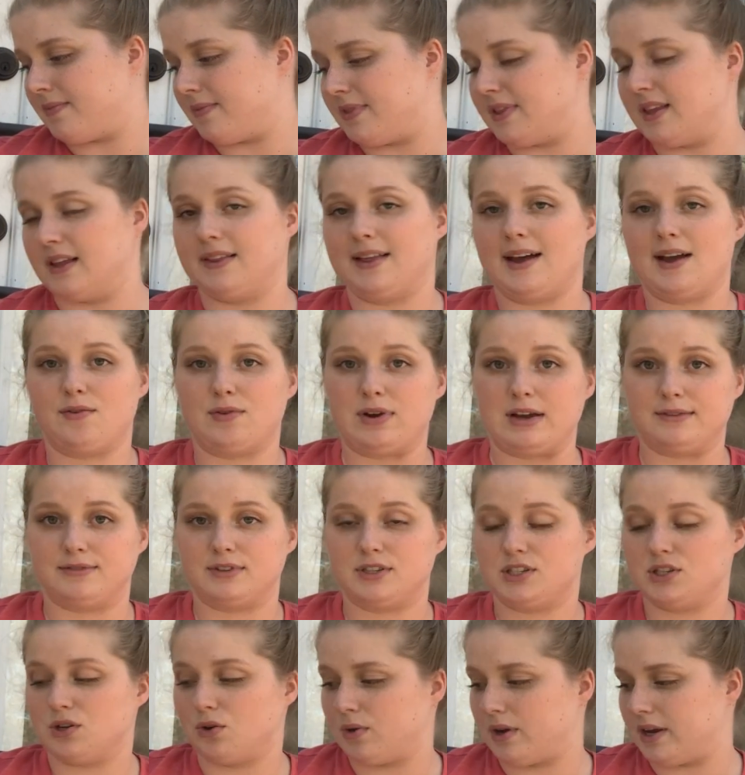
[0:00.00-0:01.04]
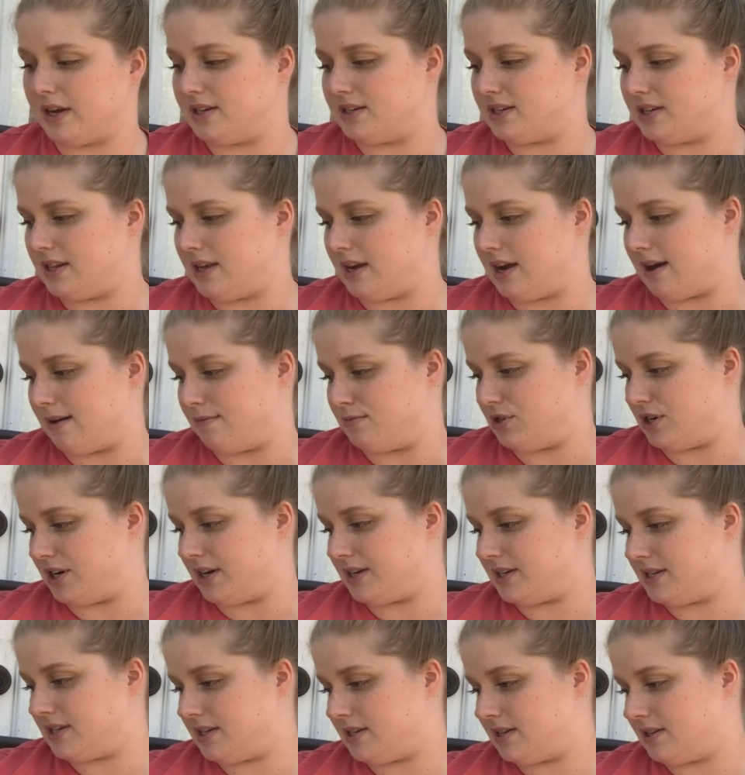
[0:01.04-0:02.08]
The light waves soak into the
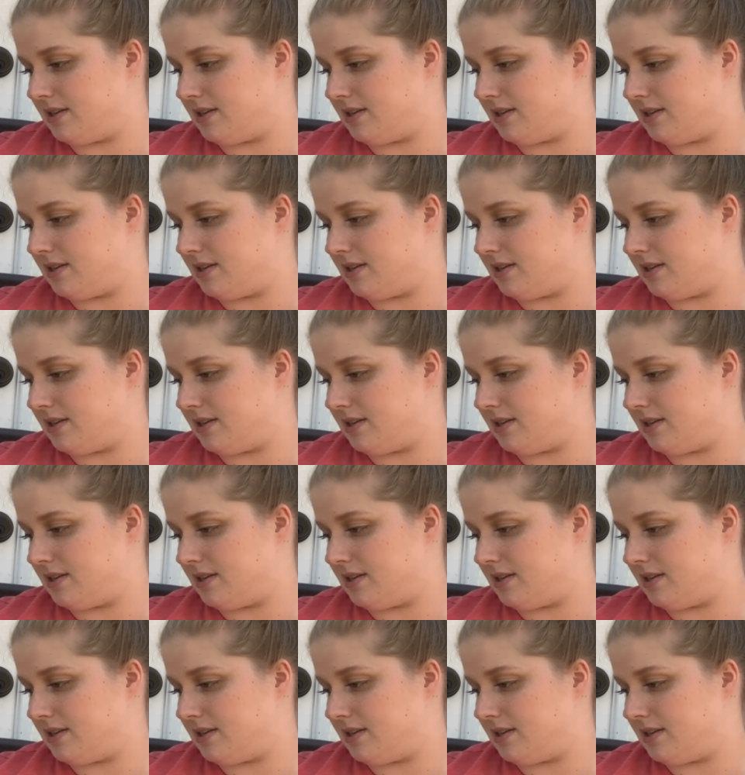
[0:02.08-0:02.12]
object.